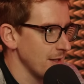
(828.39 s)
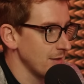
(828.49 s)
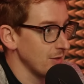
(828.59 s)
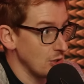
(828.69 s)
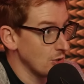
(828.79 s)
I
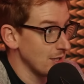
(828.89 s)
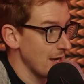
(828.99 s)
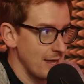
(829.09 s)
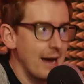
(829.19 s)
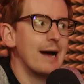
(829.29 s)
didn't think you could
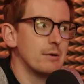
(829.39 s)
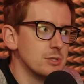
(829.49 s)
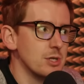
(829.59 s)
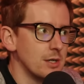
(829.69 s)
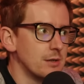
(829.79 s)
get that
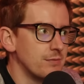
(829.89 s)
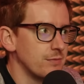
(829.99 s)
outside of